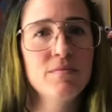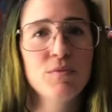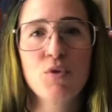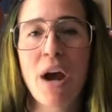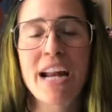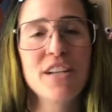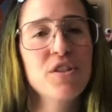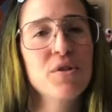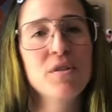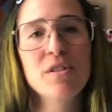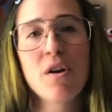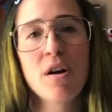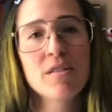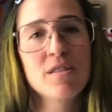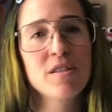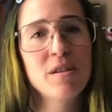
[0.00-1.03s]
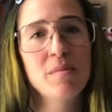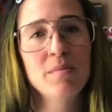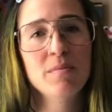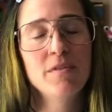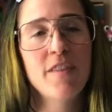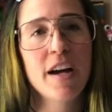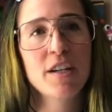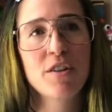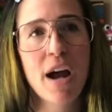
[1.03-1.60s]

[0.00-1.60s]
Gratitude is awesome. Find